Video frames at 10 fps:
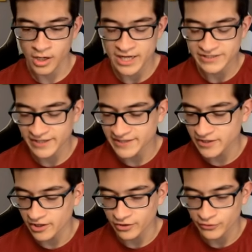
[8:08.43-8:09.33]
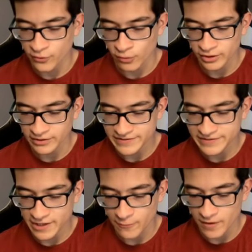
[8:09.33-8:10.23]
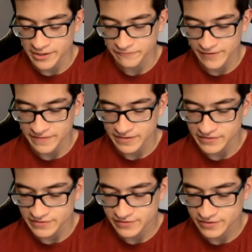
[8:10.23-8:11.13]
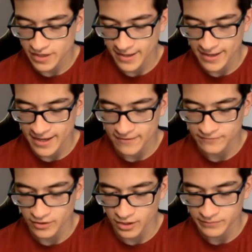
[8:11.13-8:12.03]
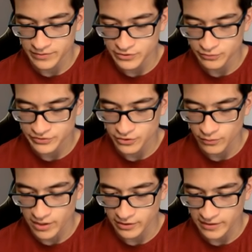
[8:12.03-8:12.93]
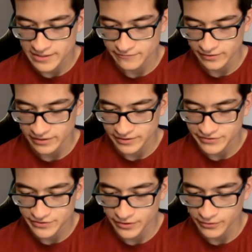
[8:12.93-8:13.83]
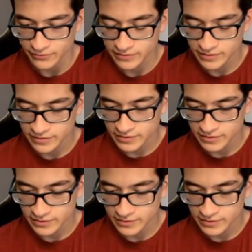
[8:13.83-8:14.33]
All right, this guy's got another corner. Let's see how well I defend these. I have not been doing so well as of lately, so